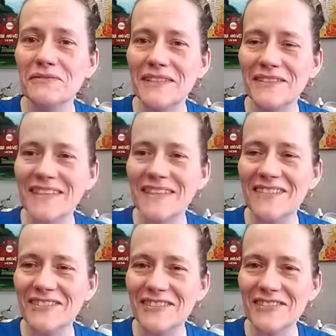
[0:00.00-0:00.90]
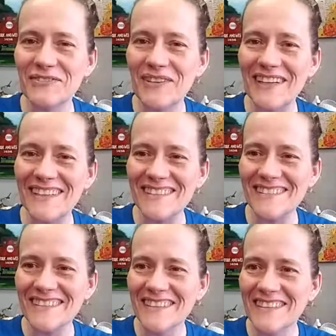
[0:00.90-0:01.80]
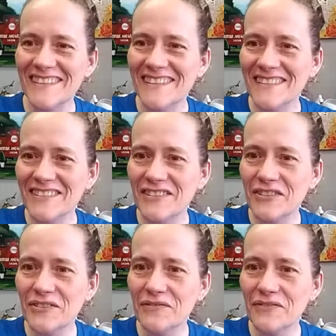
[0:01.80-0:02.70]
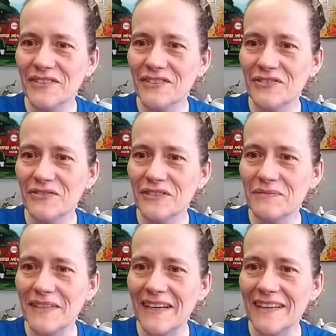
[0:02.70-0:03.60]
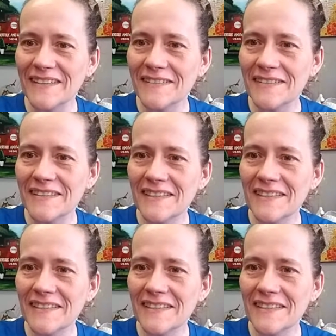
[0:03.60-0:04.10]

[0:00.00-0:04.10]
if we don't count Sharon twice, two for the jewelry box.